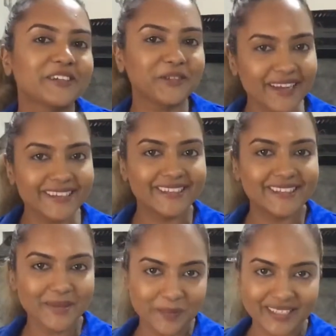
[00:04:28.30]
crust
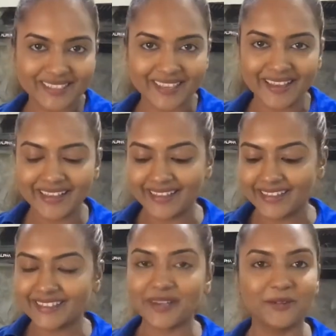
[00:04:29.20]
pizza
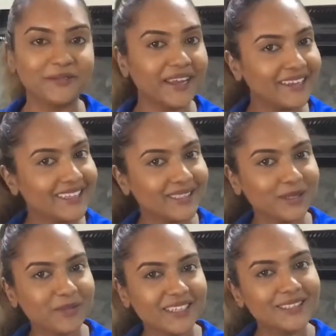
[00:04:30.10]
is ready to
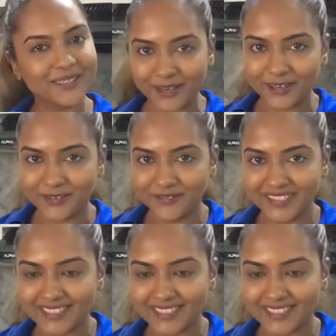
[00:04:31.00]
be served.